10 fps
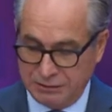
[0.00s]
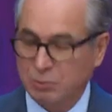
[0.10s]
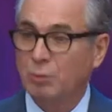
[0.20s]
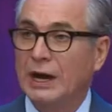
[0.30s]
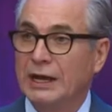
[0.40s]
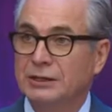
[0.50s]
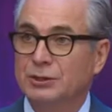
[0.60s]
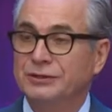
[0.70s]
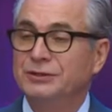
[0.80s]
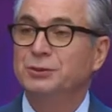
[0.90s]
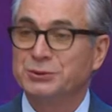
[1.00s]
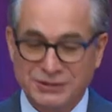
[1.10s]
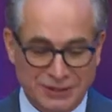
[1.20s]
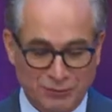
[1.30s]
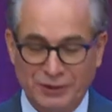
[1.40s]
why not
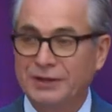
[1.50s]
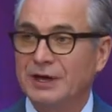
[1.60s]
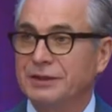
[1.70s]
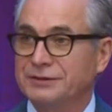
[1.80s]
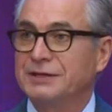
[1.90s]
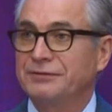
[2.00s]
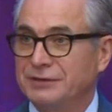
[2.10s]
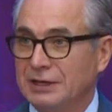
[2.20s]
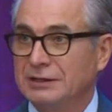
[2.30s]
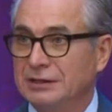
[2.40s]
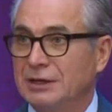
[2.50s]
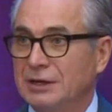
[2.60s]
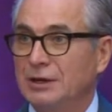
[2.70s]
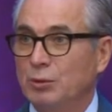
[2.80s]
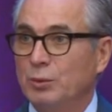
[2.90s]
using what the others have done
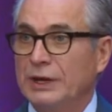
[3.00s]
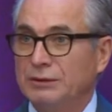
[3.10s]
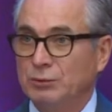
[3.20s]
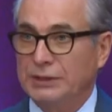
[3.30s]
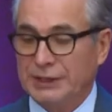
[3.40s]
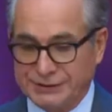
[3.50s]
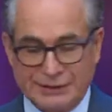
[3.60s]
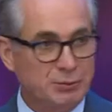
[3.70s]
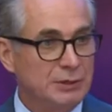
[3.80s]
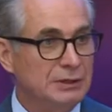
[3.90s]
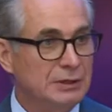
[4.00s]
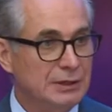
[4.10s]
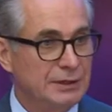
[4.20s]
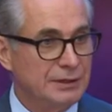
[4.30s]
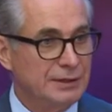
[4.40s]
when we examine
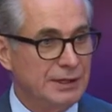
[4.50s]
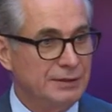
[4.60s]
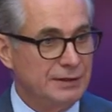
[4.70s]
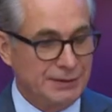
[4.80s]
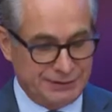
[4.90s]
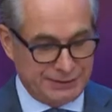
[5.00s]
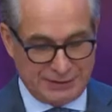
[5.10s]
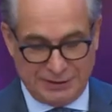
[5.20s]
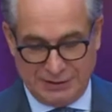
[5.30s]
then these